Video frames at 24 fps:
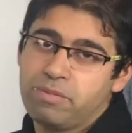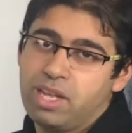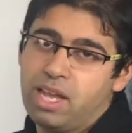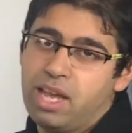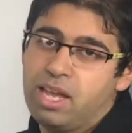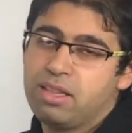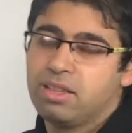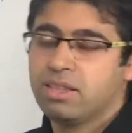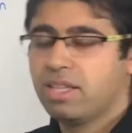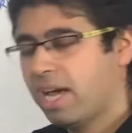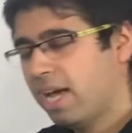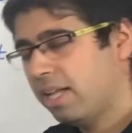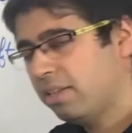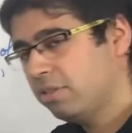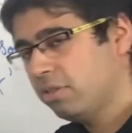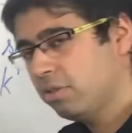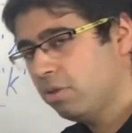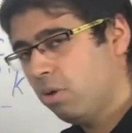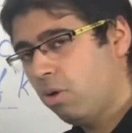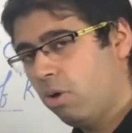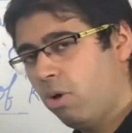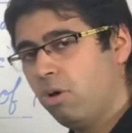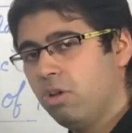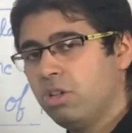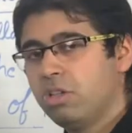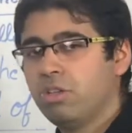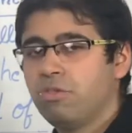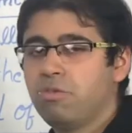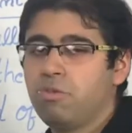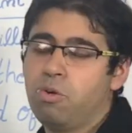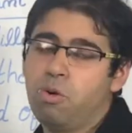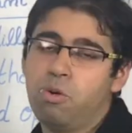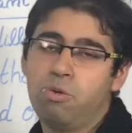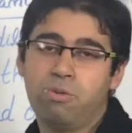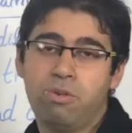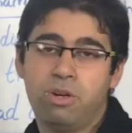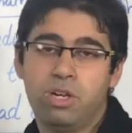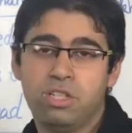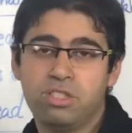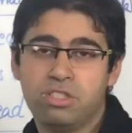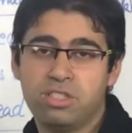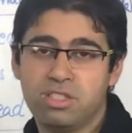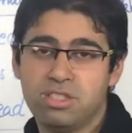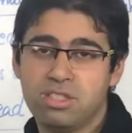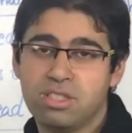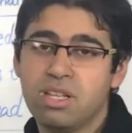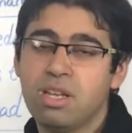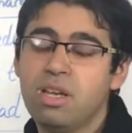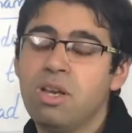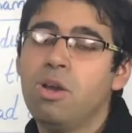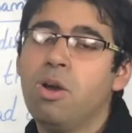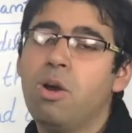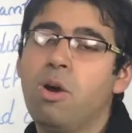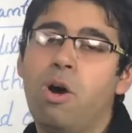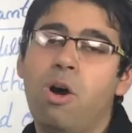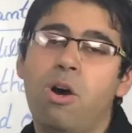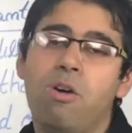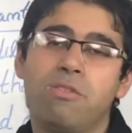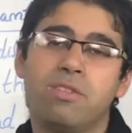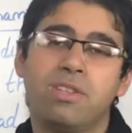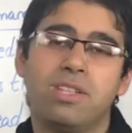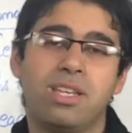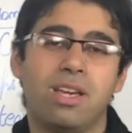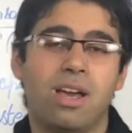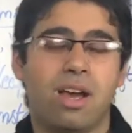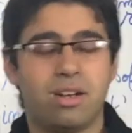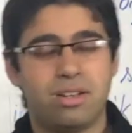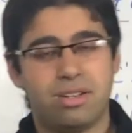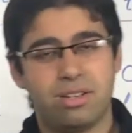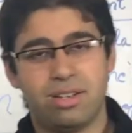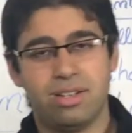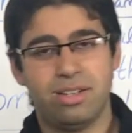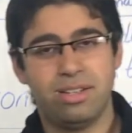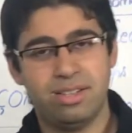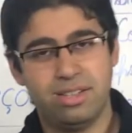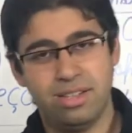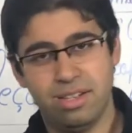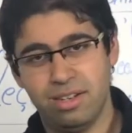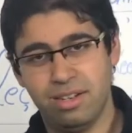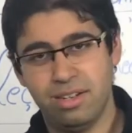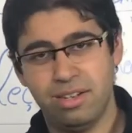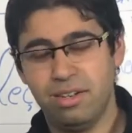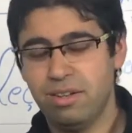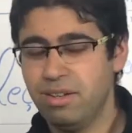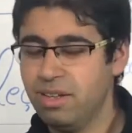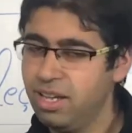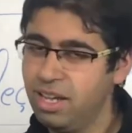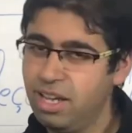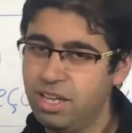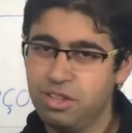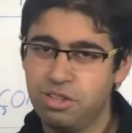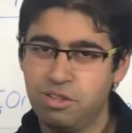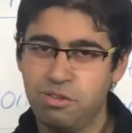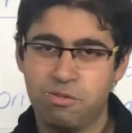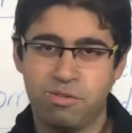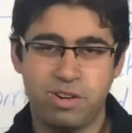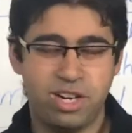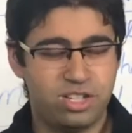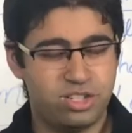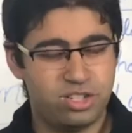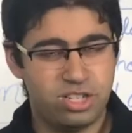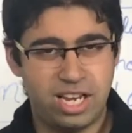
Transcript: And that's all the four versions of the article de in the French